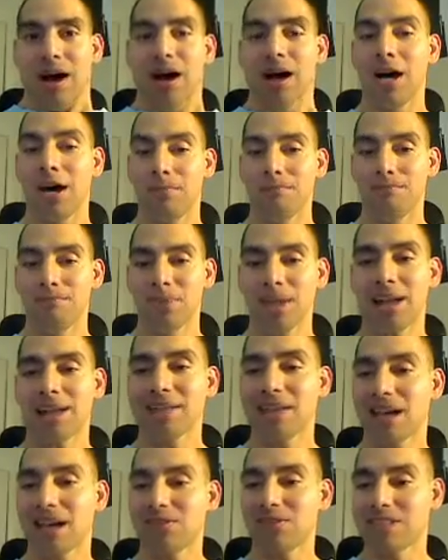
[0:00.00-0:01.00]
Not a
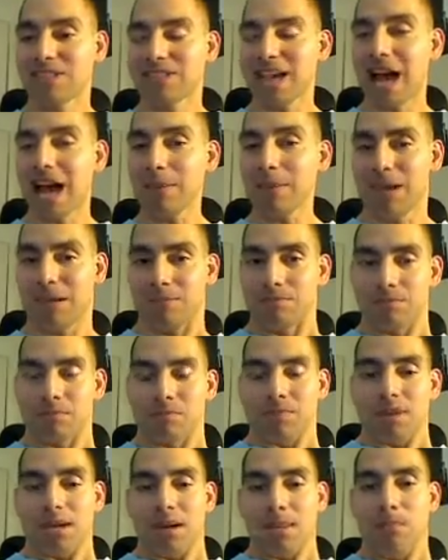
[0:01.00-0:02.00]
lot of excitement.
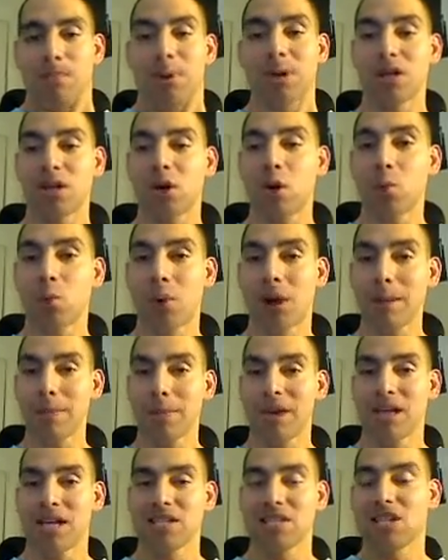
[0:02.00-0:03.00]
But,
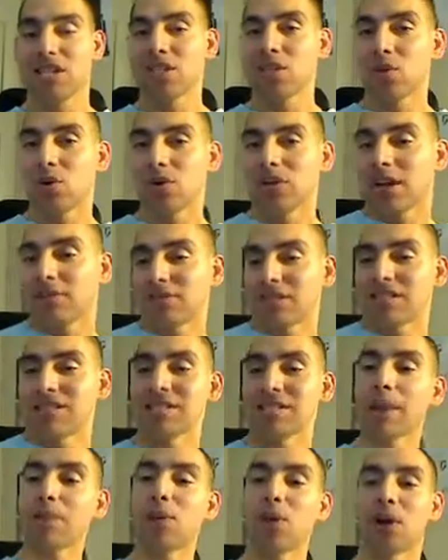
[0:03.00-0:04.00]
Rampage didn't do enough to
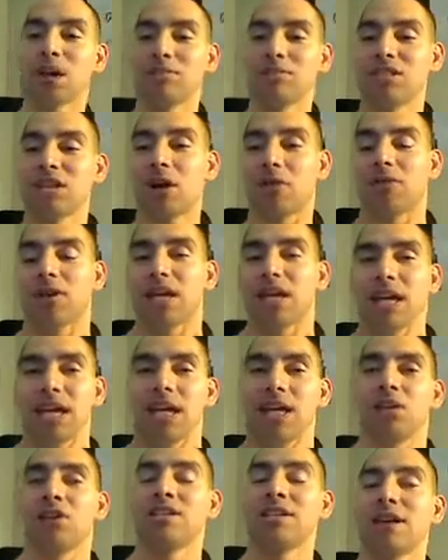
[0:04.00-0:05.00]
separate himself.
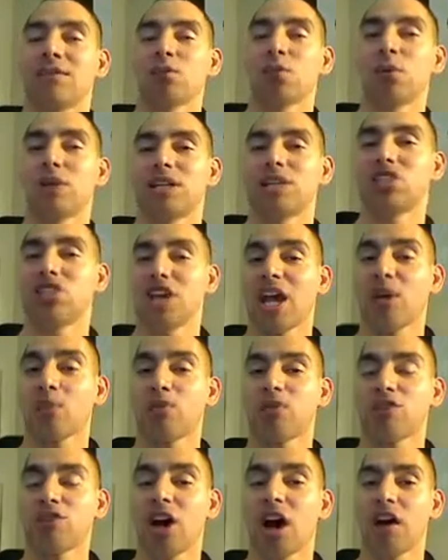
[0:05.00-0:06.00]
He could never really shake
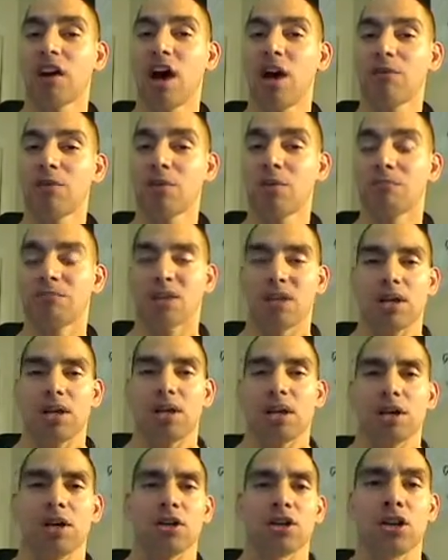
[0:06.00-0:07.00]
Rashad off him.
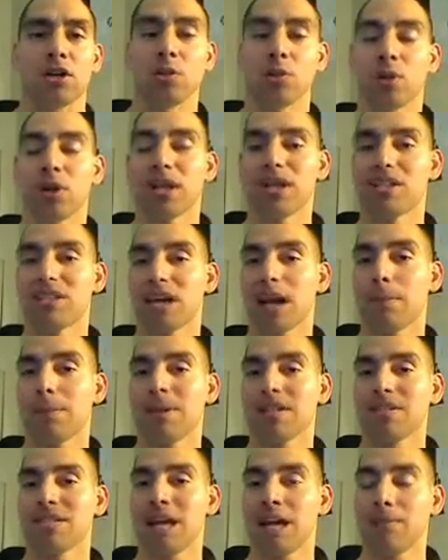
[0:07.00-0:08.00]
Couldn't really set up
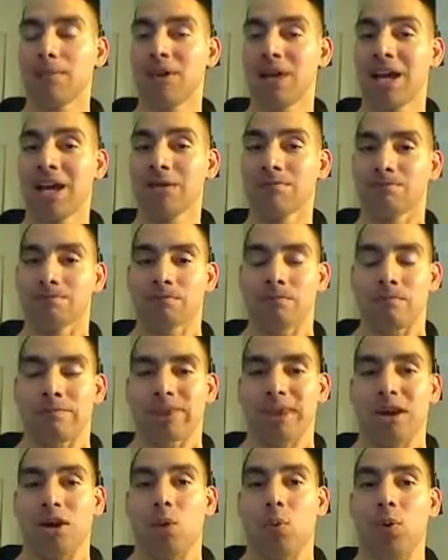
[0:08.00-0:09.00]
his game plan.
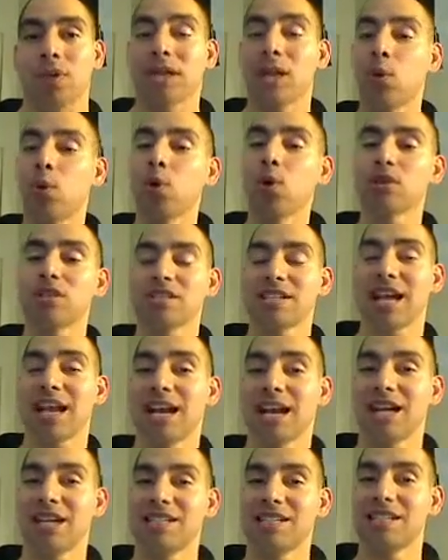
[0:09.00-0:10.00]
When they were
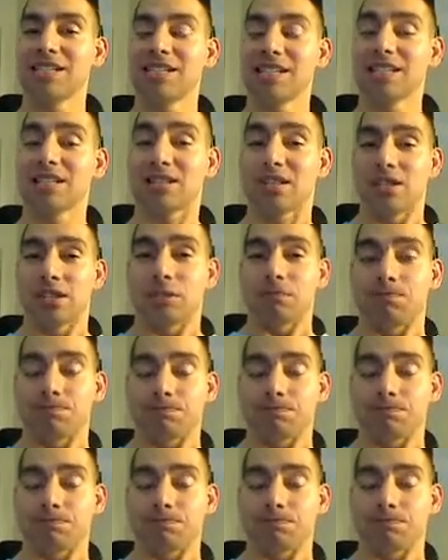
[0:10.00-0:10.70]
standing at a distance,